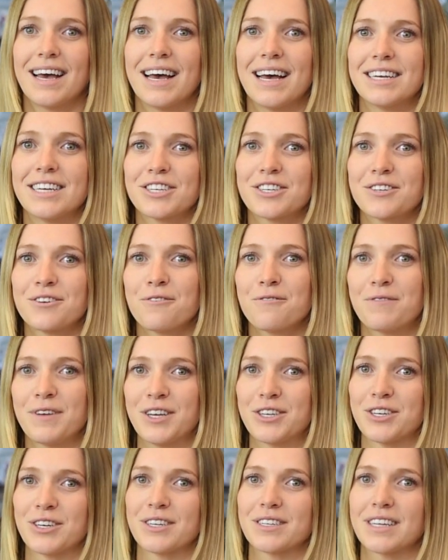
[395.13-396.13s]
Additional
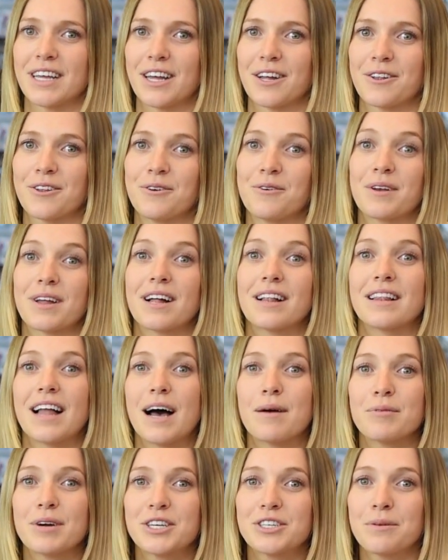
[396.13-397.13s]
features include
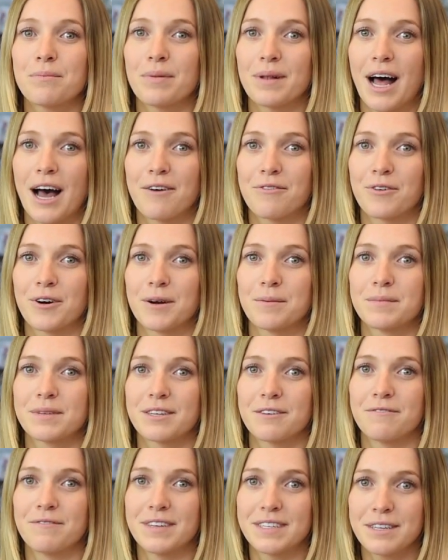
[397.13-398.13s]
collaboration platforms,
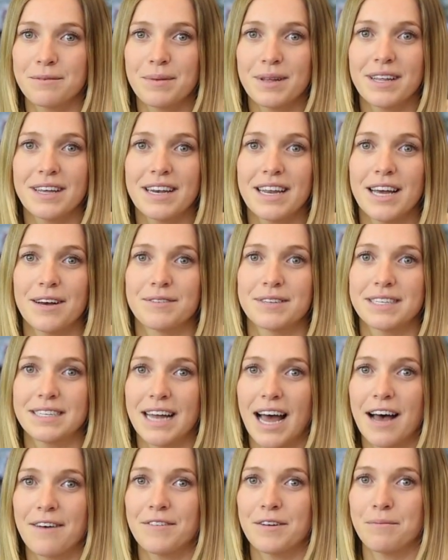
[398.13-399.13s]
visibility of
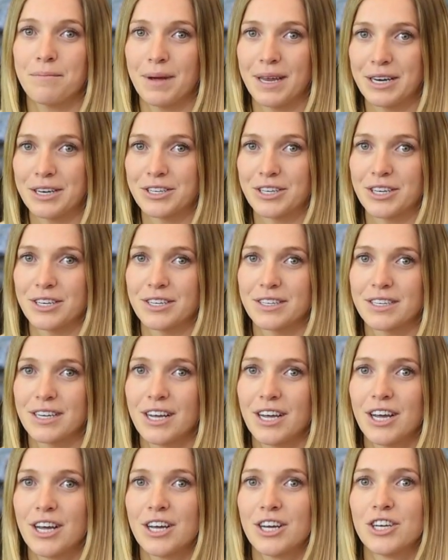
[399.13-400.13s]
staff and managers,
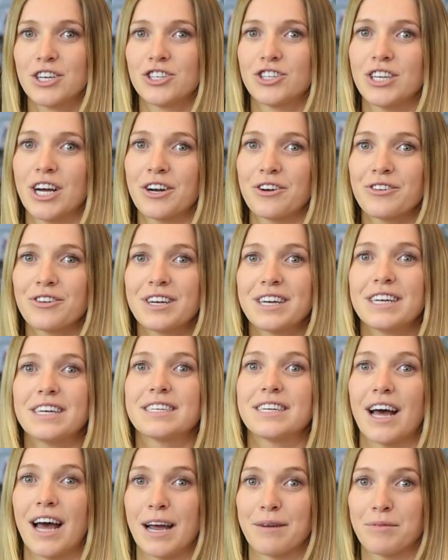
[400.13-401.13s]
generate
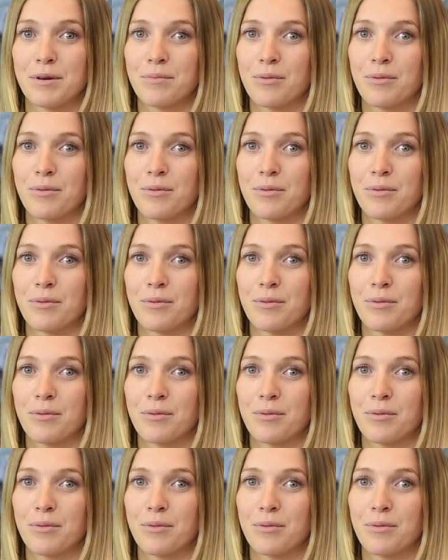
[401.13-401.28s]
time